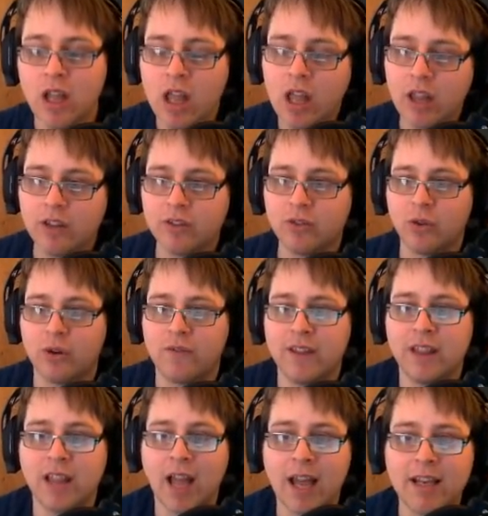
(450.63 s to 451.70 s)
sort of
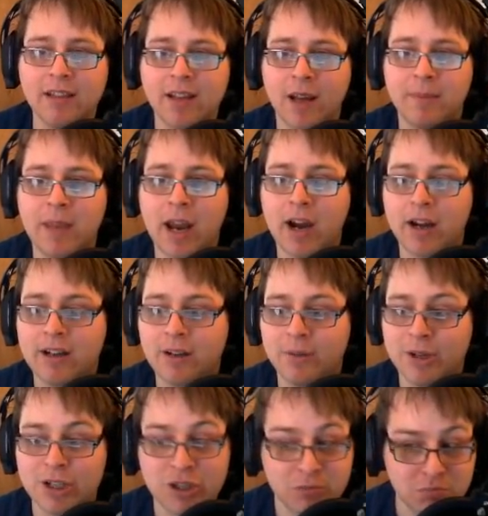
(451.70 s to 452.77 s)
enlightened type character,
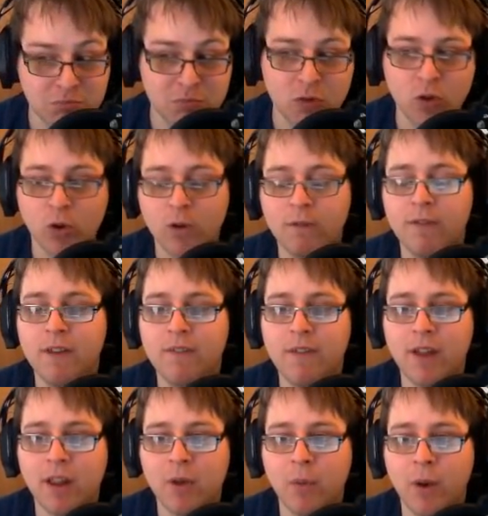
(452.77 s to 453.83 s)
which could fit
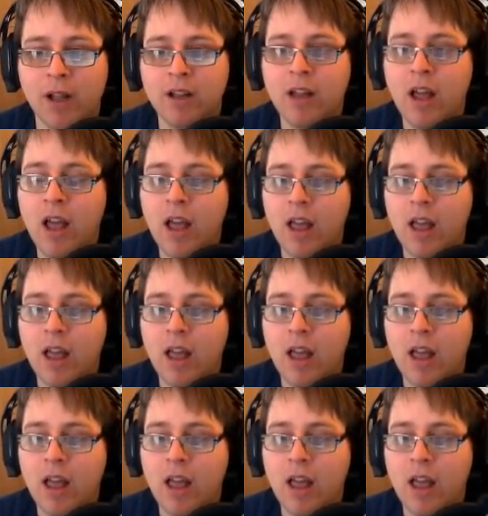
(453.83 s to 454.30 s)
fairly well.